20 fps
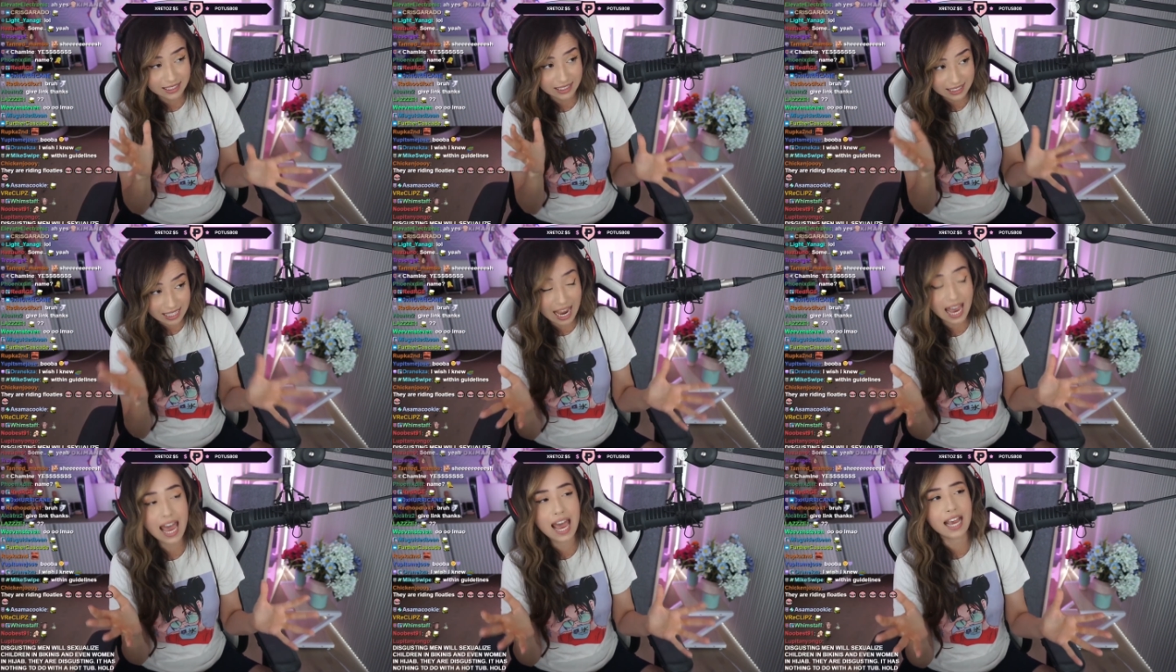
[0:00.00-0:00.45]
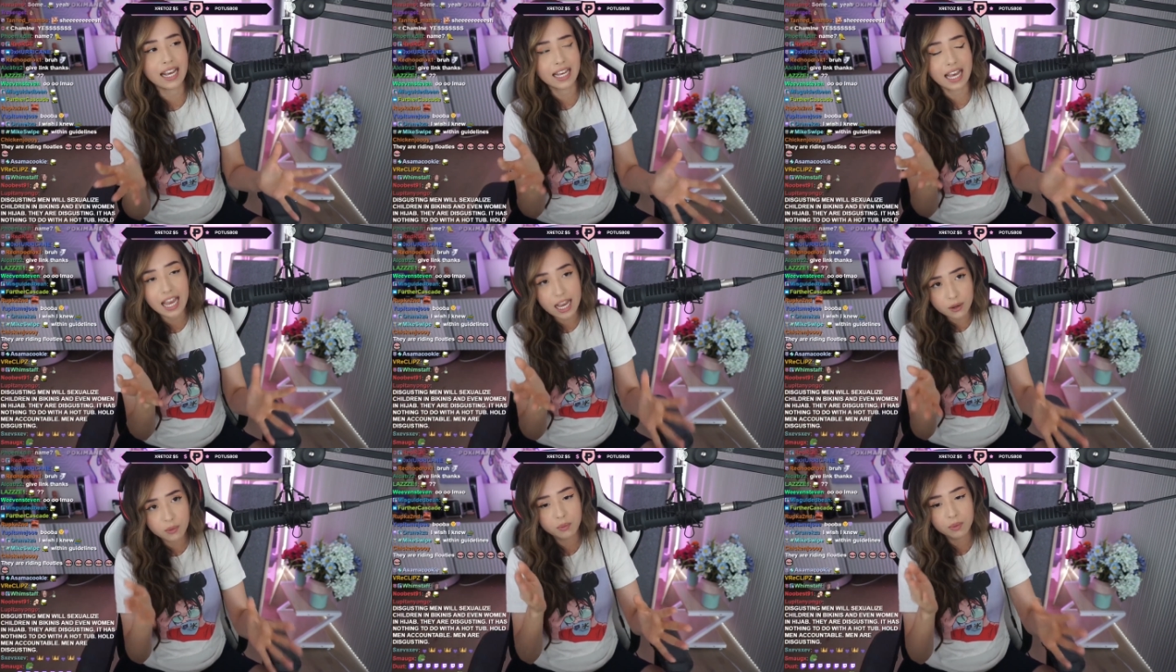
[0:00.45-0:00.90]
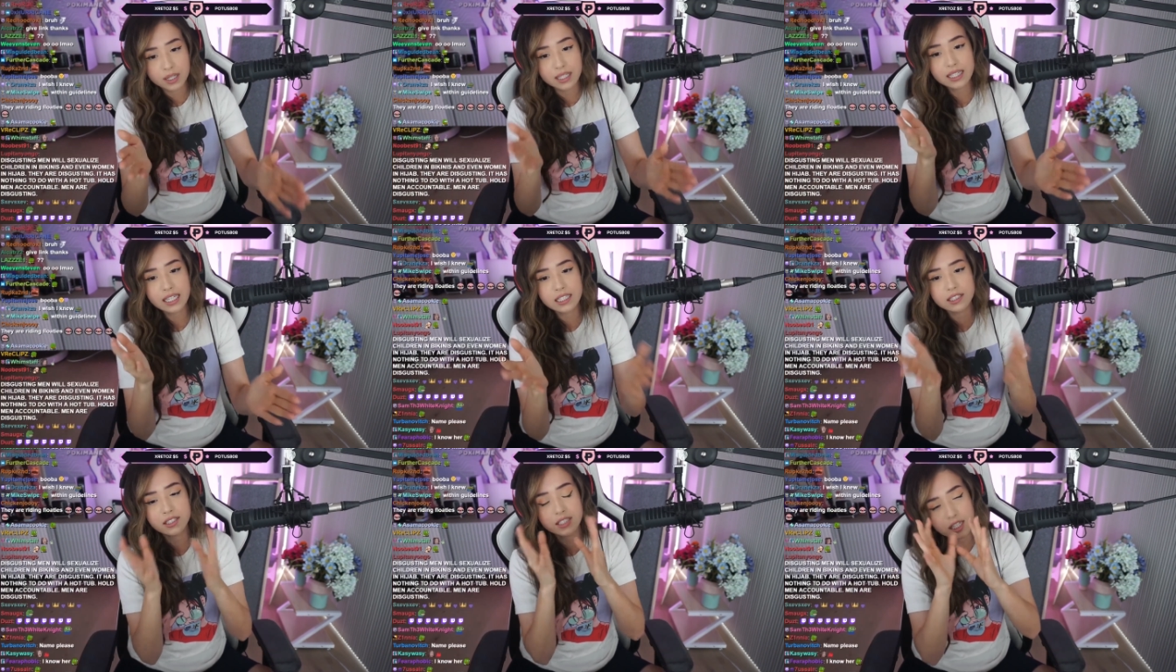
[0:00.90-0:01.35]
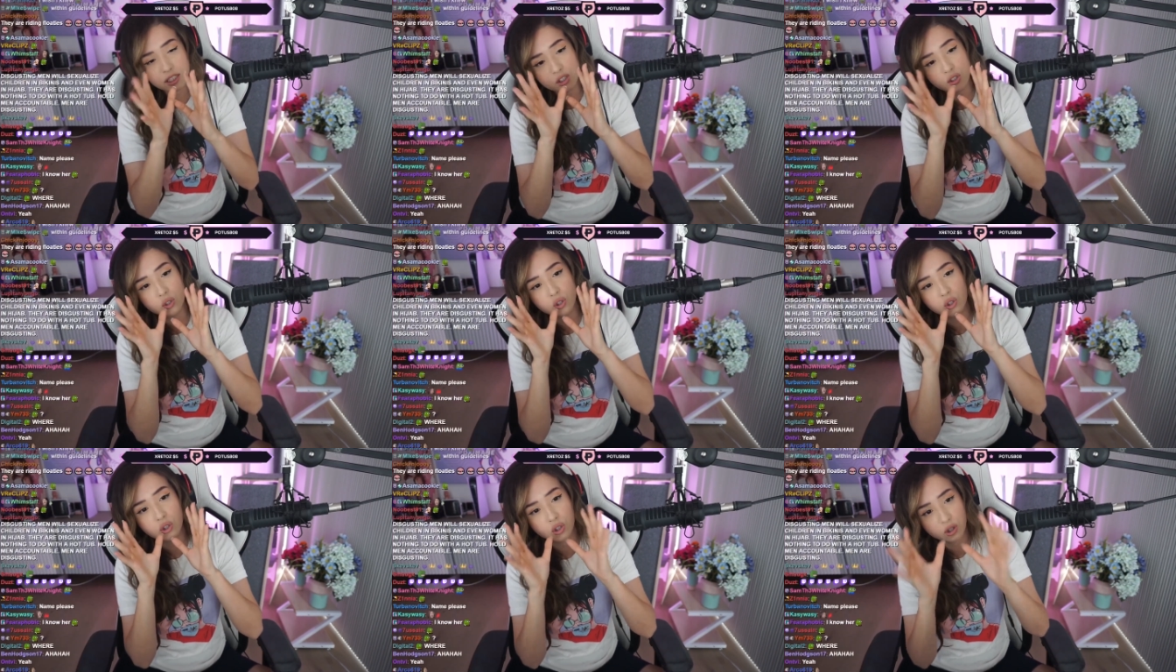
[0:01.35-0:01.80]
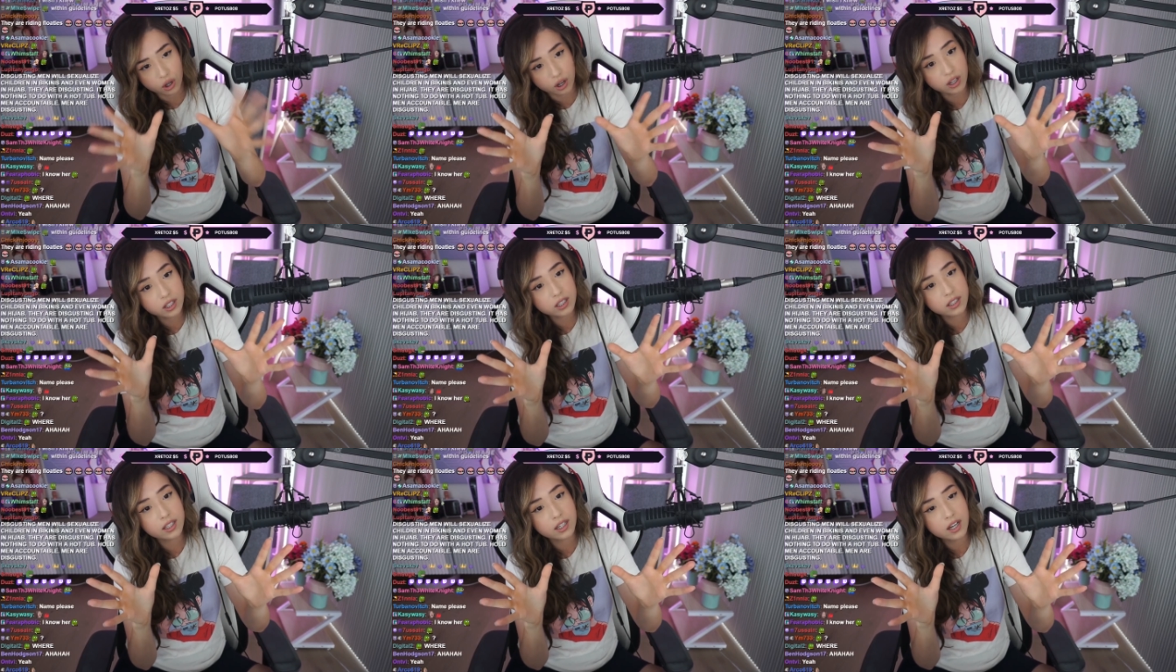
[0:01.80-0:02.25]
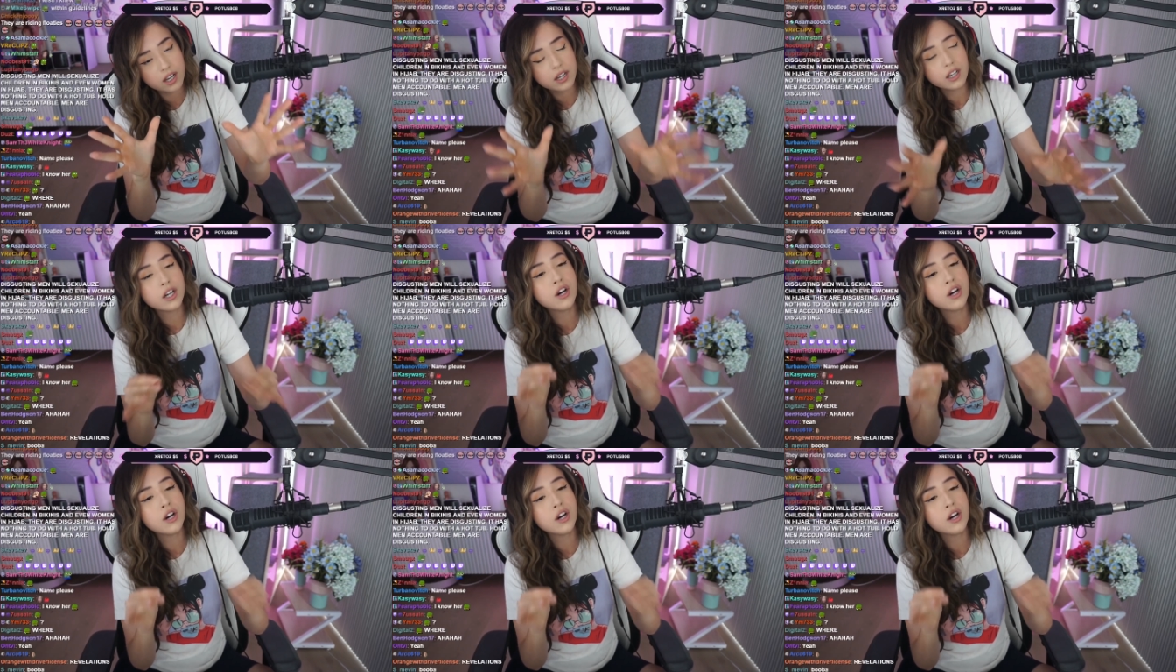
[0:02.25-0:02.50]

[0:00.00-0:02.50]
dang, it really does look